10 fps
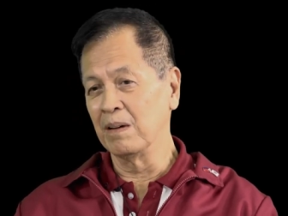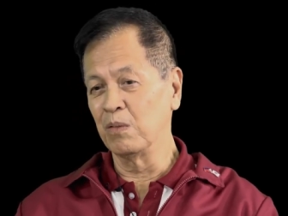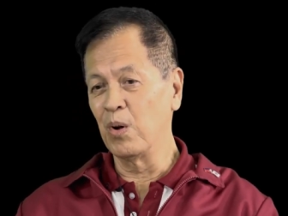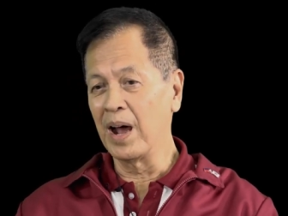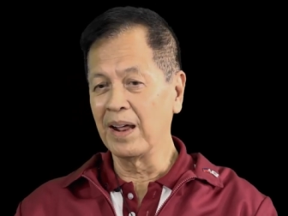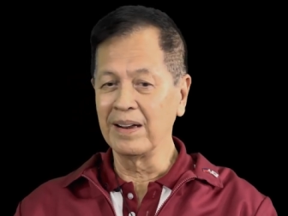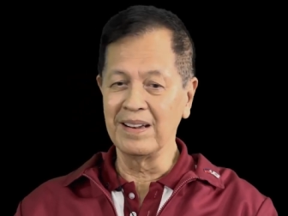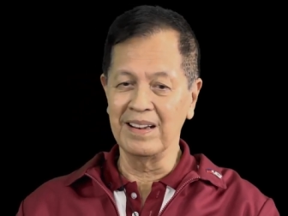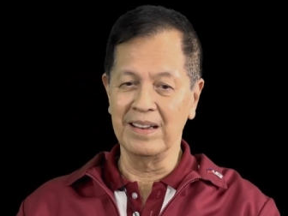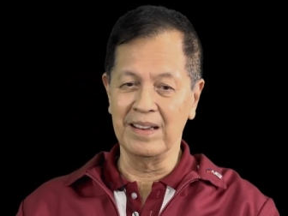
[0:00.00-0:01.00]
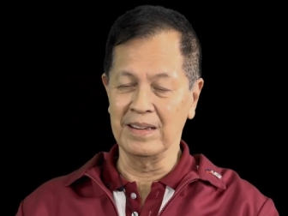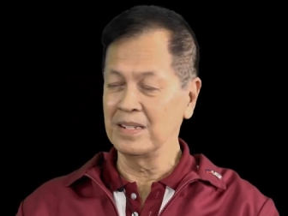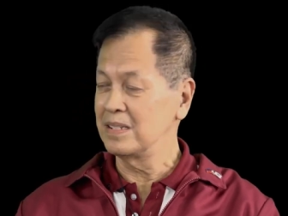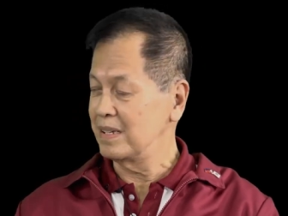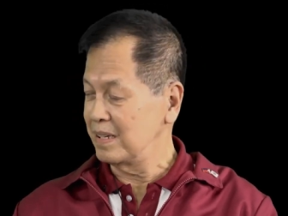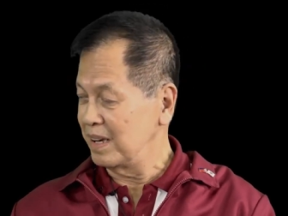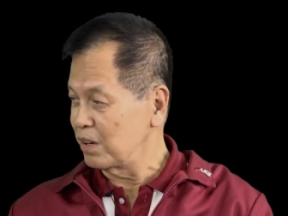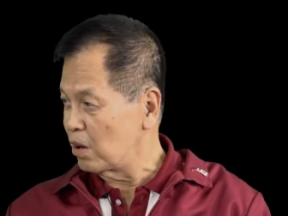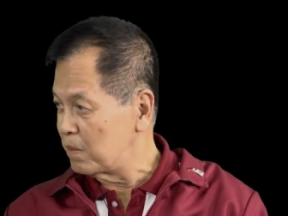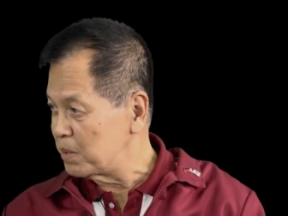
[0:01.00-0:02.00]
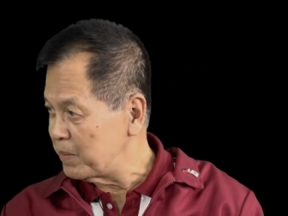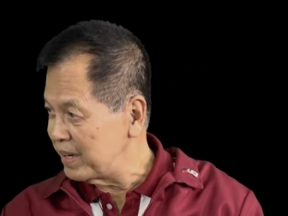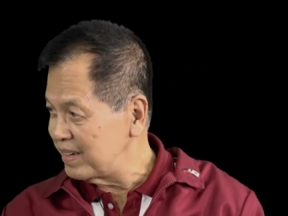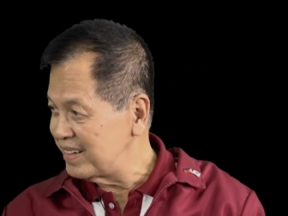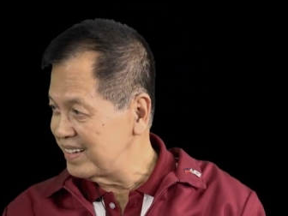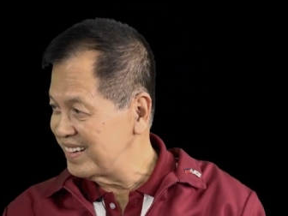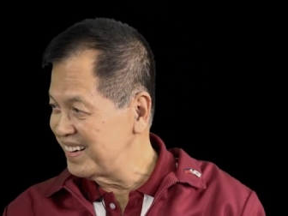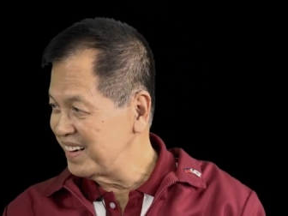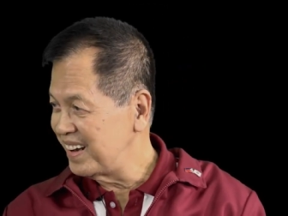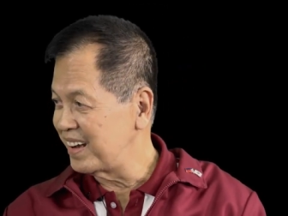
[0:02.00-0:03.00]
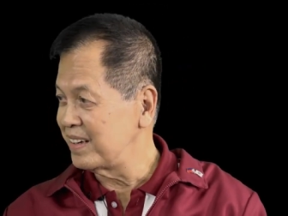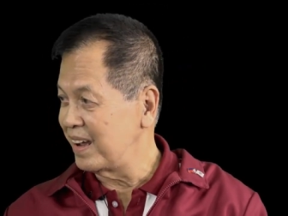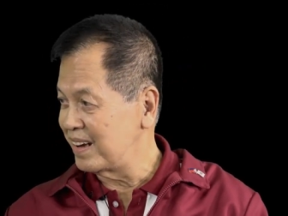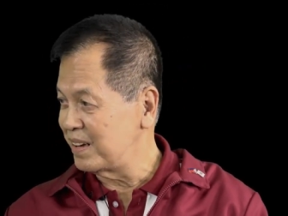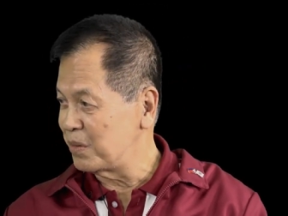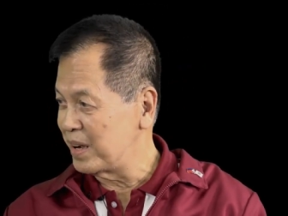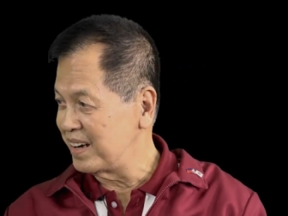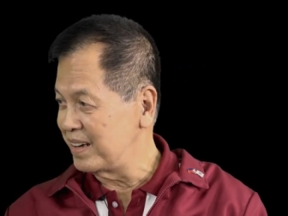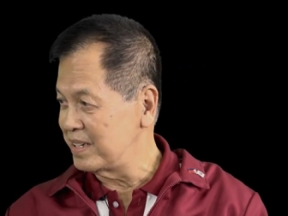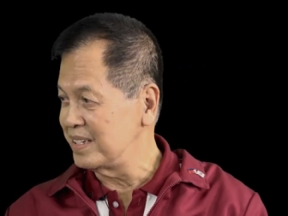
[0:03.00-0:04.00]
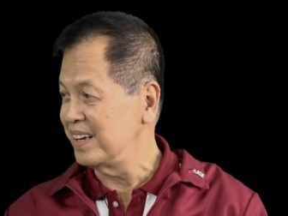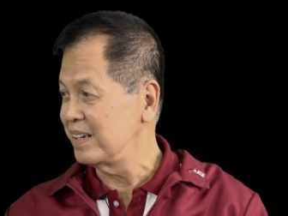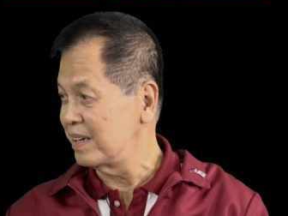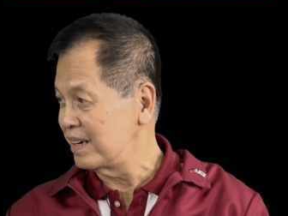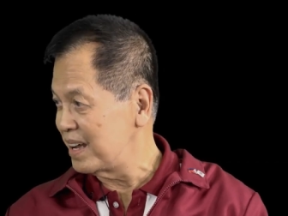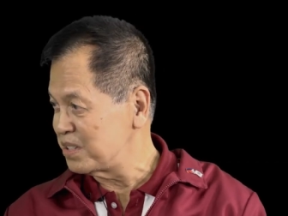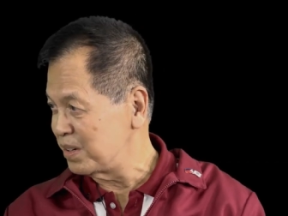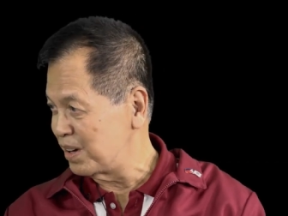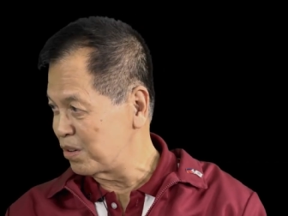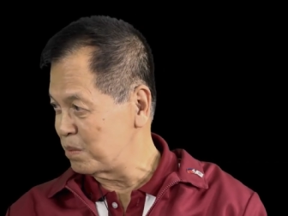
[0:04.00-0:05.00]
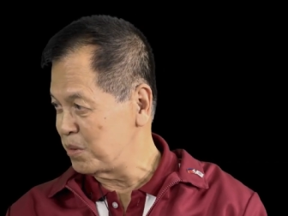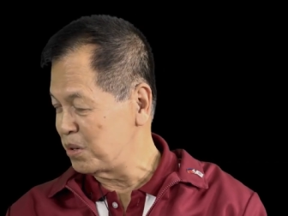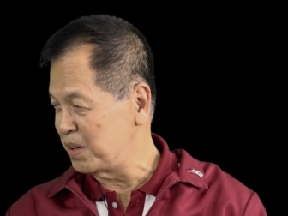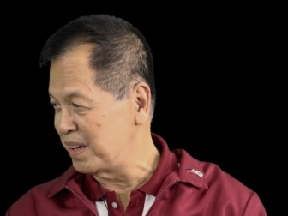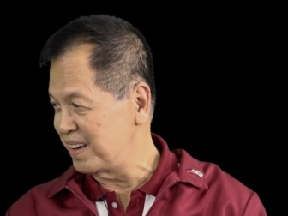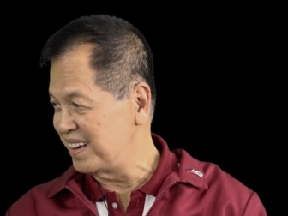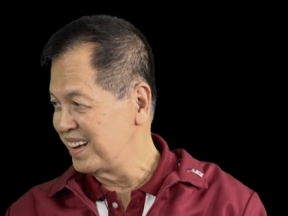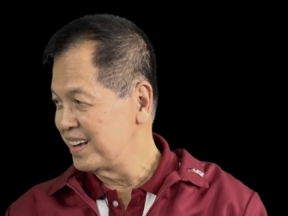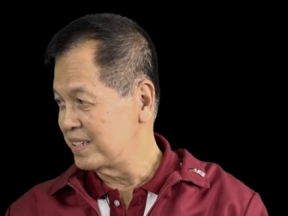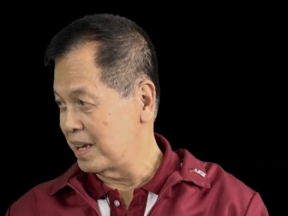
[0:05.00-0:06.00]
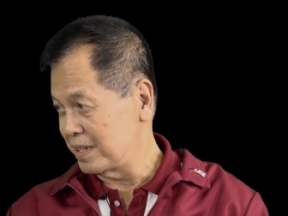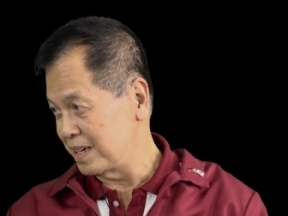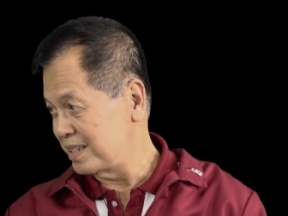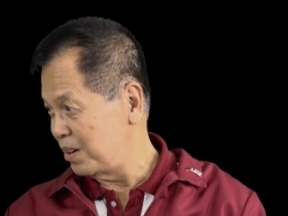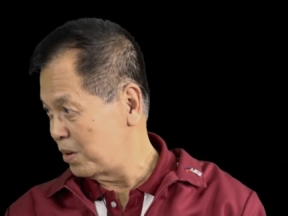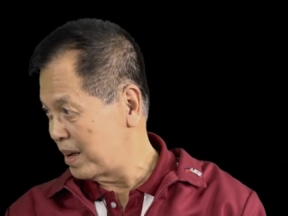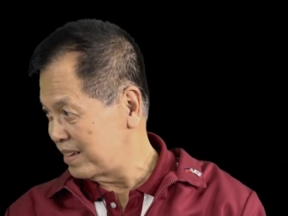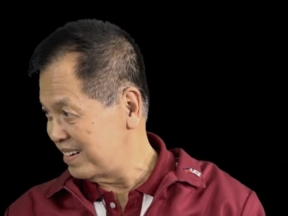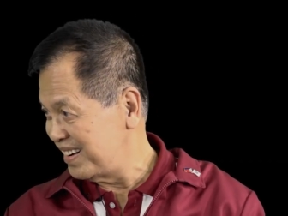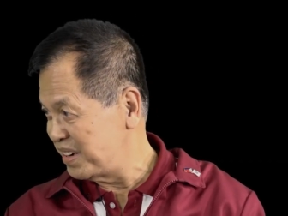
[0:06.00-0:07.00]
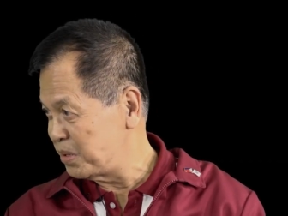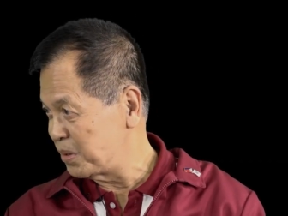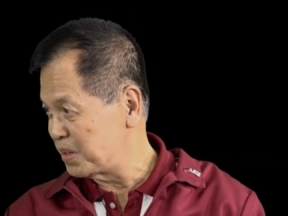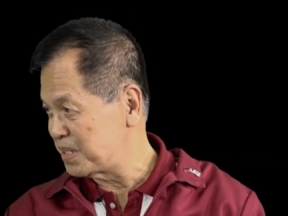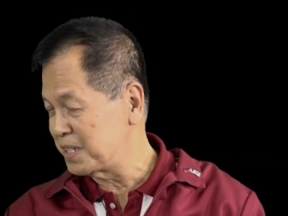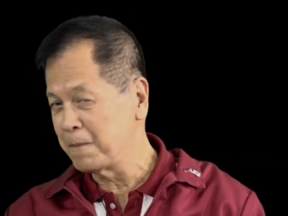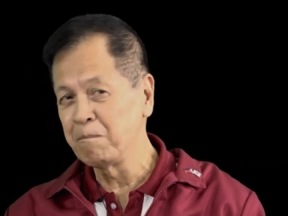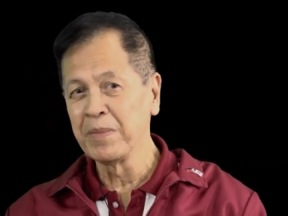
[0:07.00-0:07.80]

One is in government, and the other one is the international community, such as the United Nations.